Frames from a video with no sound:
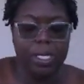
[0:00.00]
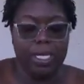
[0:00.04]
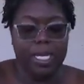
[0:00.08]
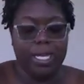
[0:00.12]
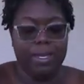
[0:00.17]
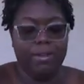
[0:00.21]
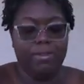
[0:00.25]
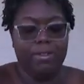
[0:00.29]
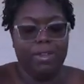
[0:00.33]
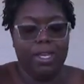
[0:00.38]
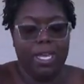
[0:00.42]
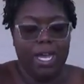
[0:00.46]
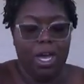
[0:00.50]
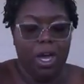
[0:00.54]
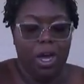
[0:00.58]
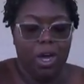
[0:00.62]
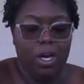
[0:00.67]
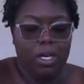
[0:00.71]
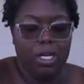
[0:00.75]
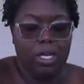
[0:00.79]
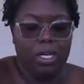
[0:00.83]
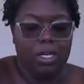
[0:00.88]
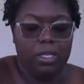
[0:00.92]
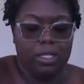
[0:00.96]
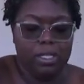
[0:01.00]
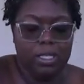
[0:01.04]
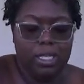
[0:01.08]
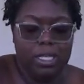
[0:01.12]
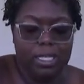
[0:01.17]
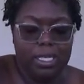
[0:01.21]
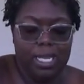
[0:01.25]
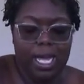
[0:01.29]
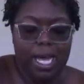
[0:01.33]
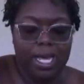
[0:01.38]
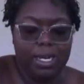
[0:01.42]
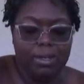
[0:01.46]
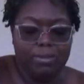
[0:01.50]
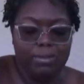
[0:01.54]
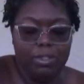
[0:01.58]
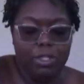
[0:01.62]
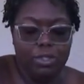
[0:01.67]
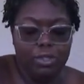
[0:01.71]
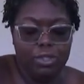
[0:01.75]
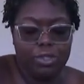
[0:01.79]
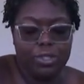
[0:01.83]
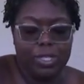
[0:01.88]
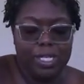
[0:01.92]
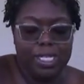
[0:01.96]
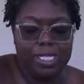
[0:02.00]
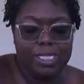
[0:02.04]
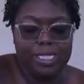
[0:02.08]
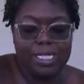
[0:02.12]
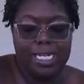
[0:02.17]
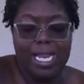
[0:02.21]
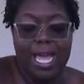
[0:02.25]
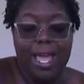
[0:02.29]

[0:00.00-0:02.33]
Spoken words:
to give it all a lot of nutrients and